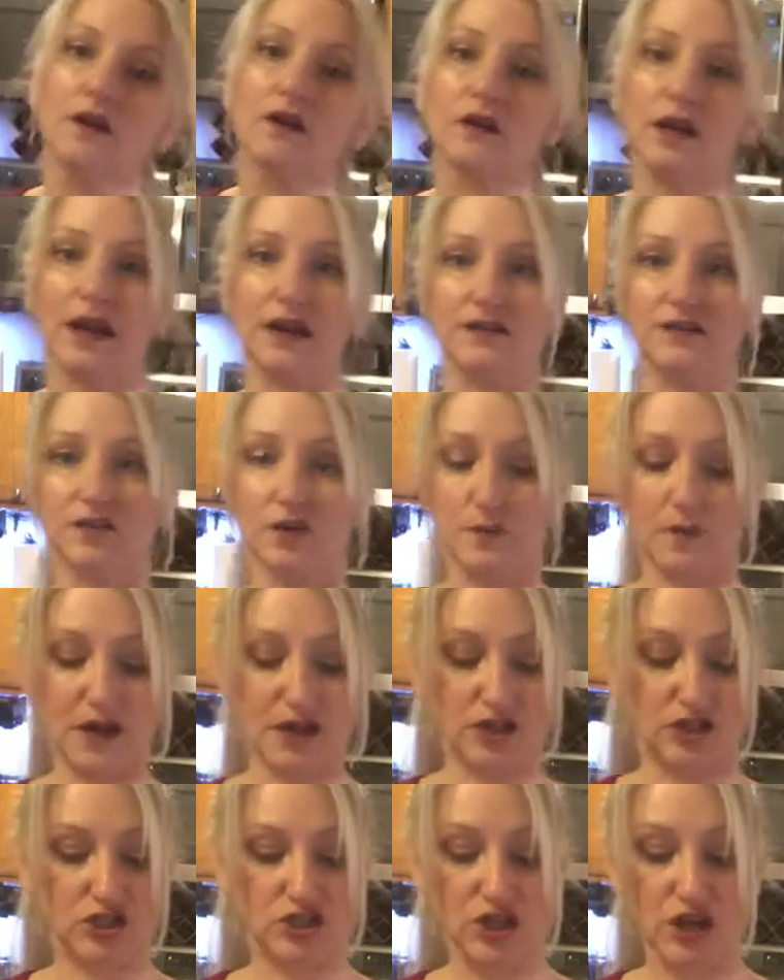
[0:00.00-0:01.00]
Okay, so my
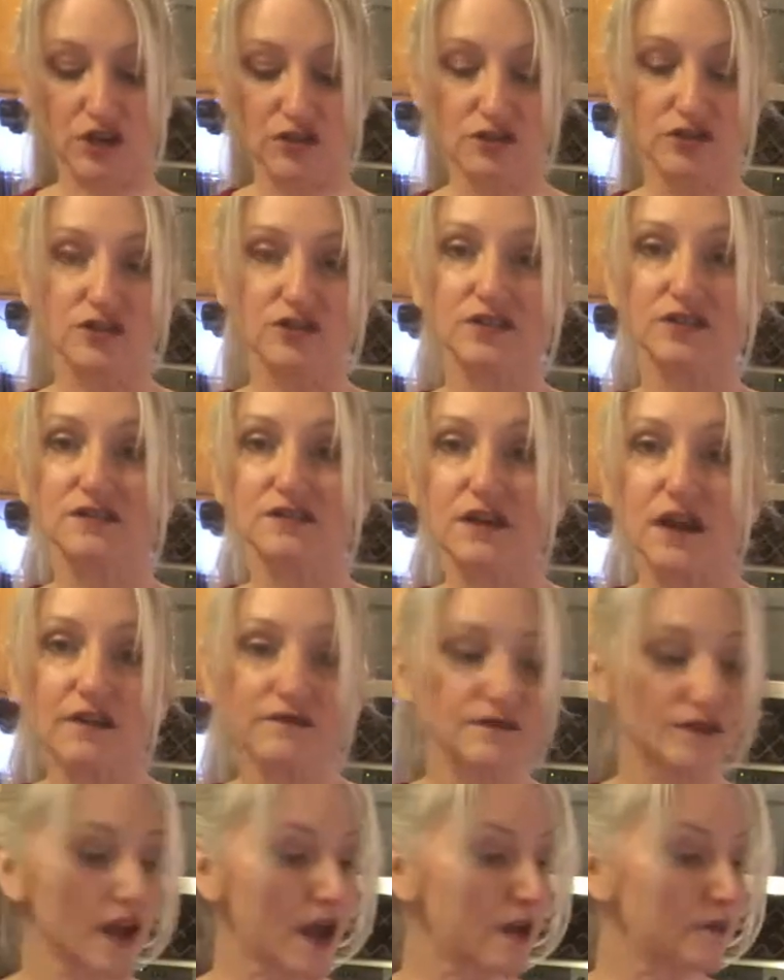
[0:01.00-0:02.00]
shells are
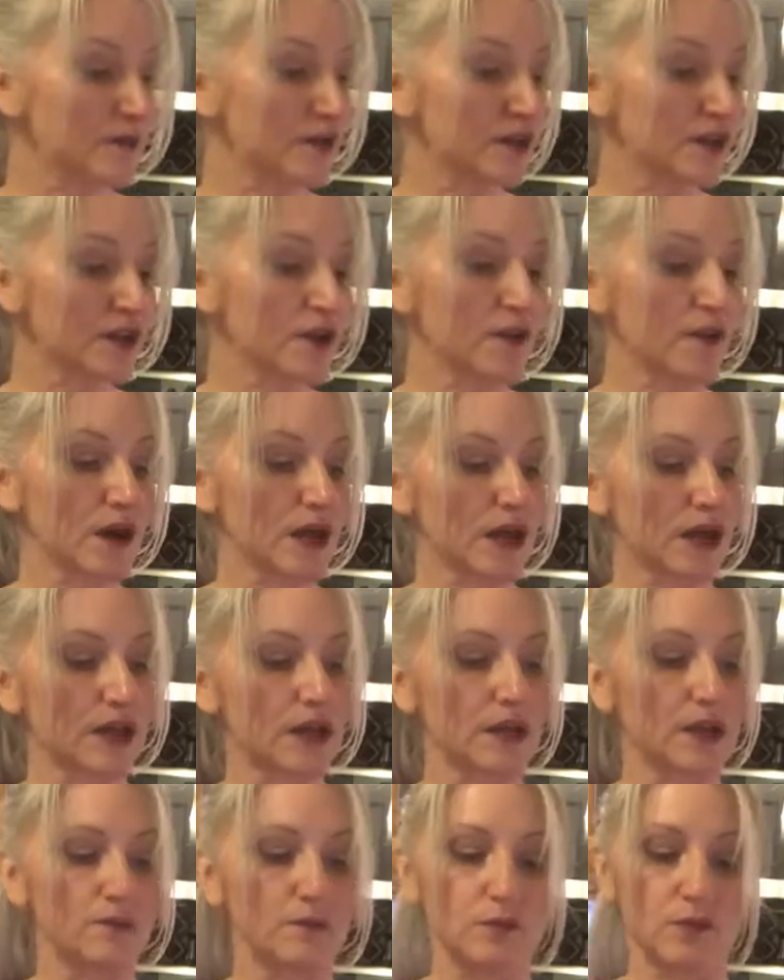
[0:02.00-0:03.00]
stuffed. I'm going to go
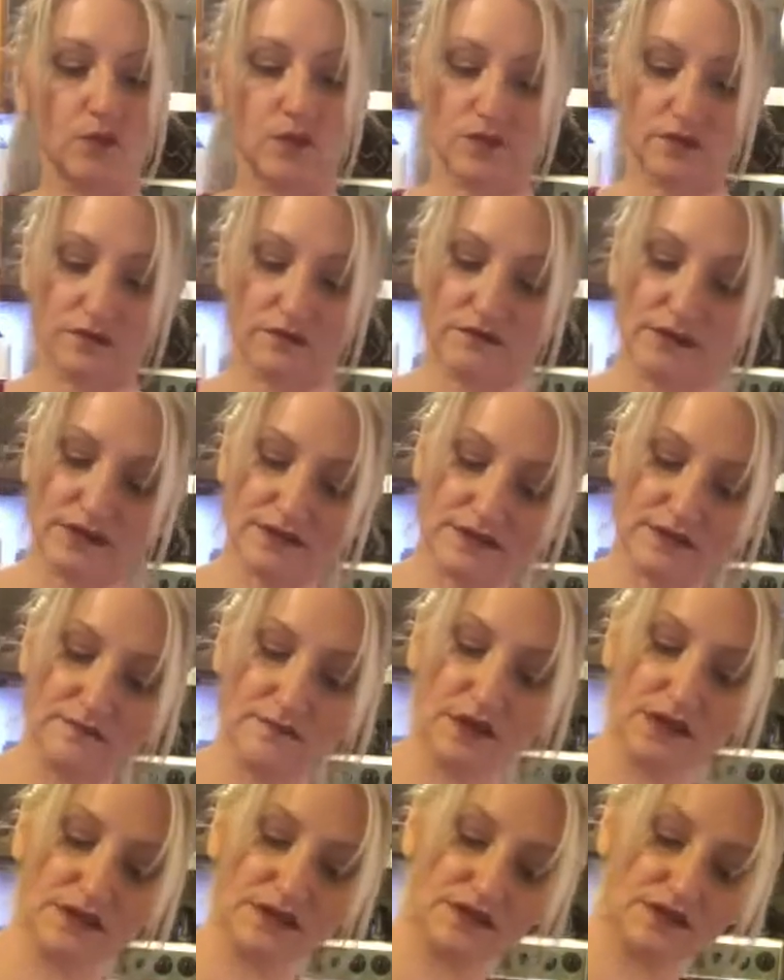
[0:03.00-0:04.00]
ahead and pour the rest of
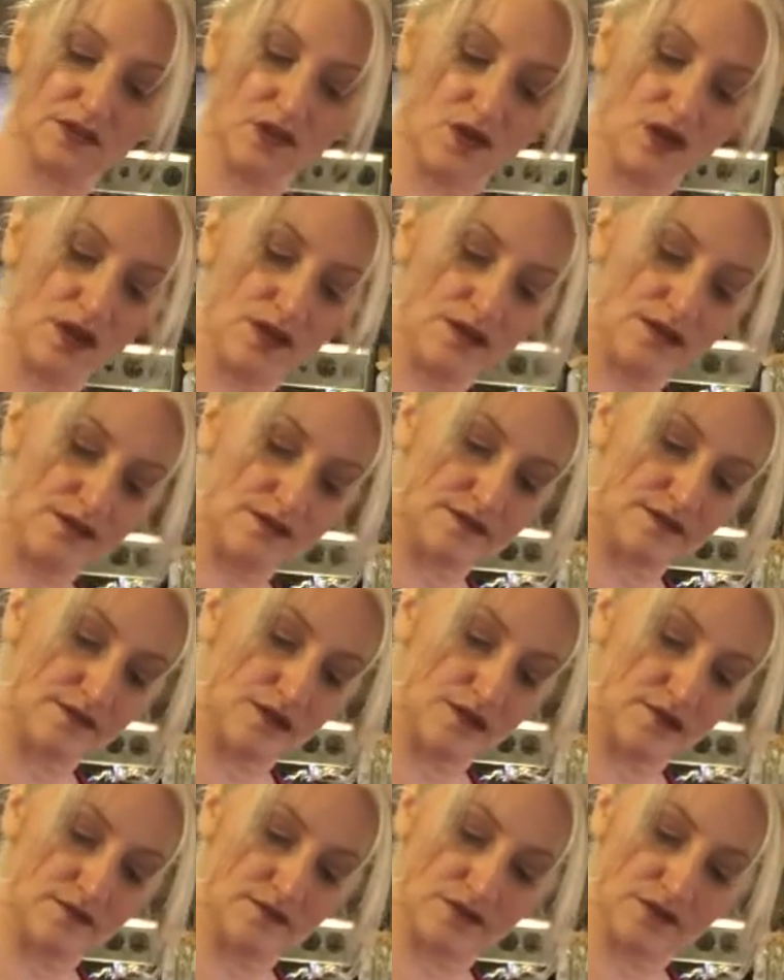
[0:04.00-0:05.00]
my sauce
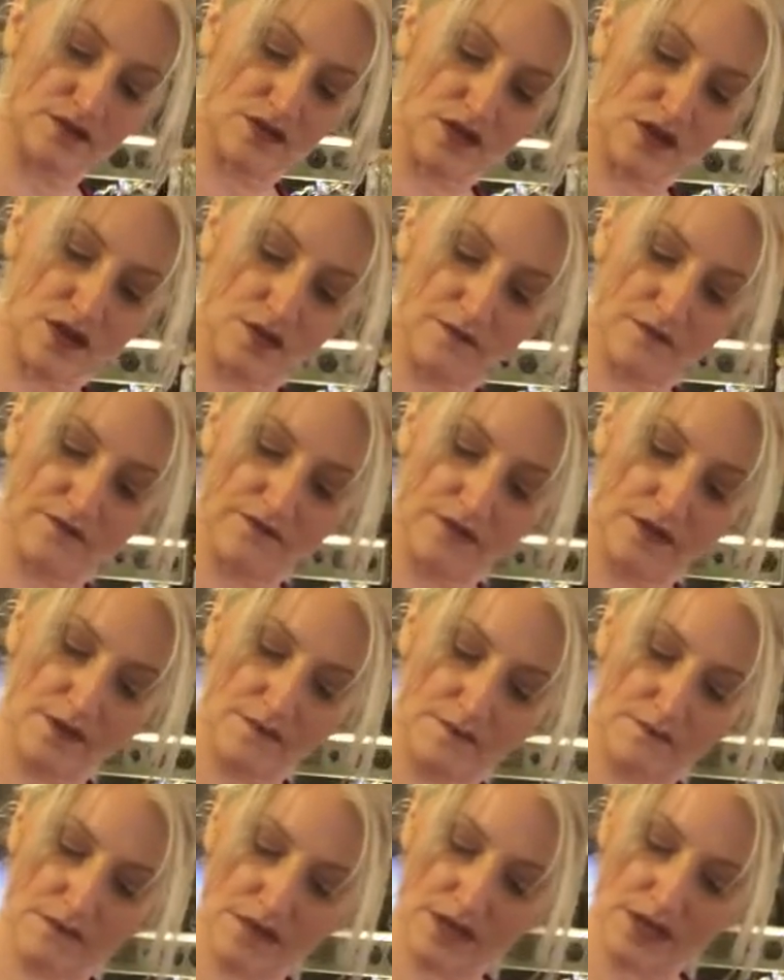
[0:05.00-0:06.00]
over top of
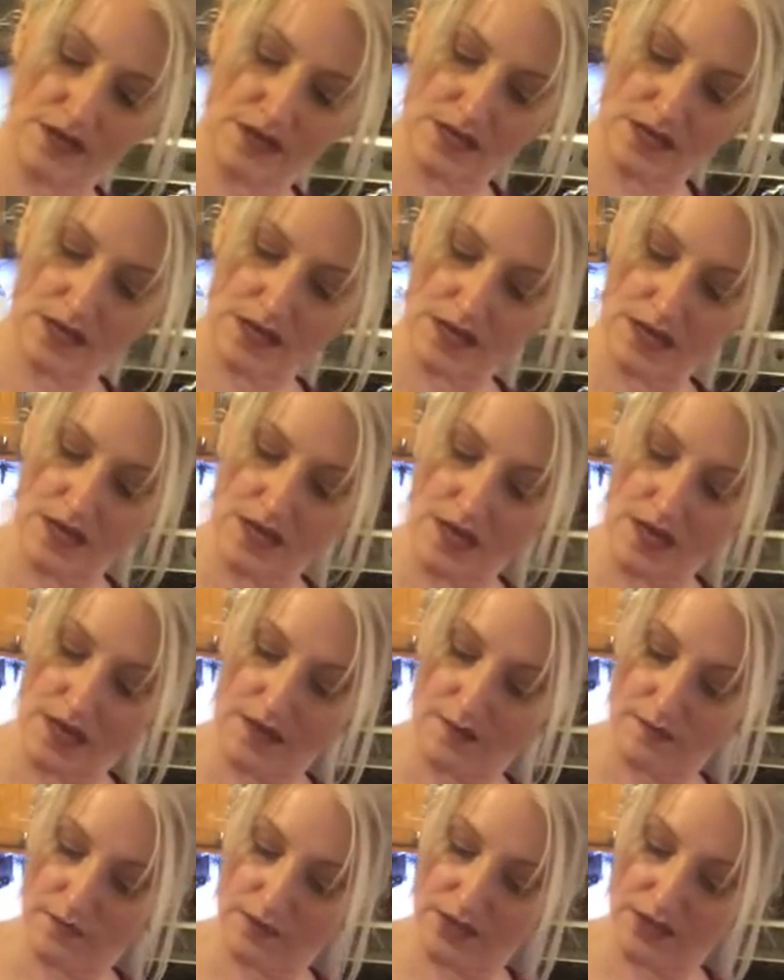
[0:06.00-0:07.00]
them.
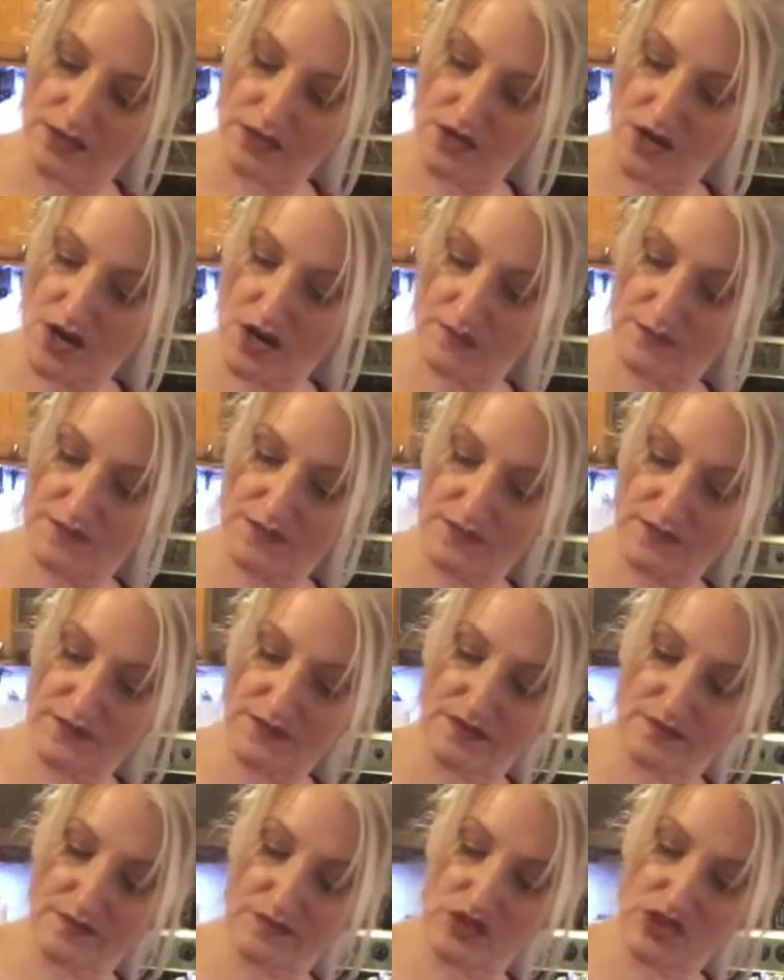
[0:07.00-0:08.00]
And then we're going to top this
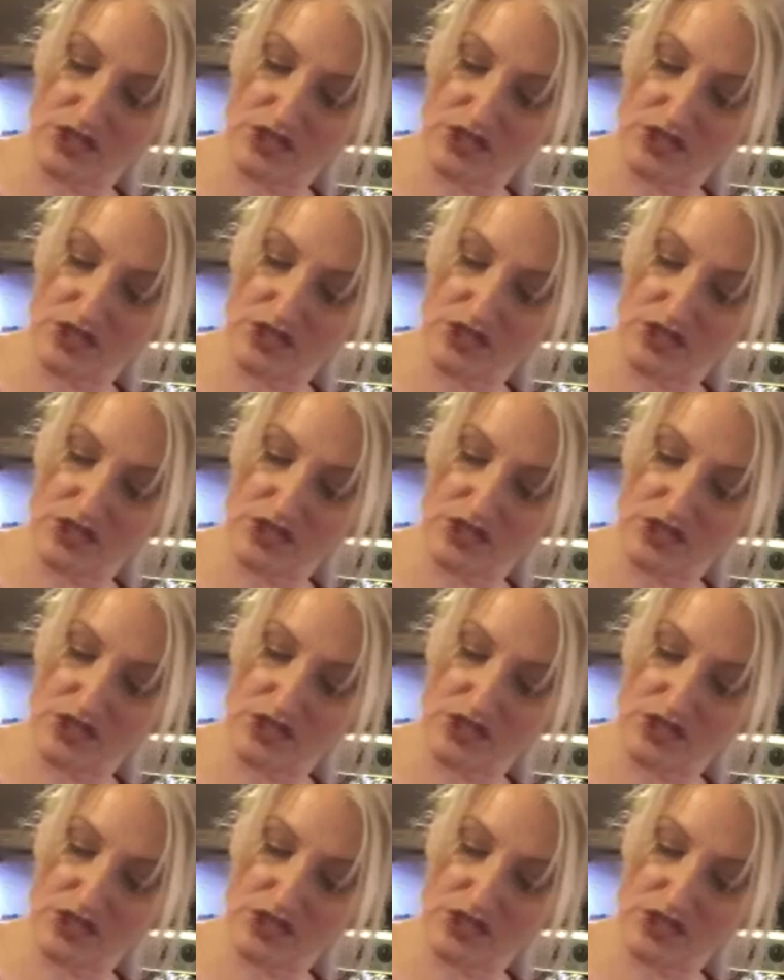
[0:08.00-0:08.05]
with some